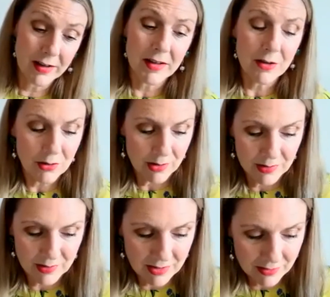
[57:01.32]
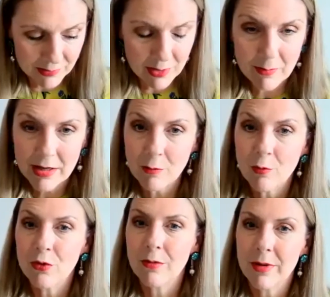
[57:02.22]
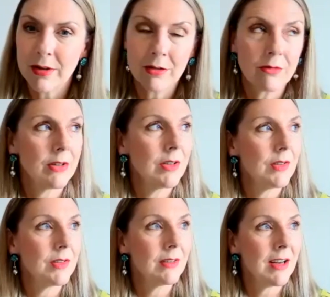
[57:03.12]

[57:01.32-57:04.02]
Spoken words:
it's interesting. So many warmongers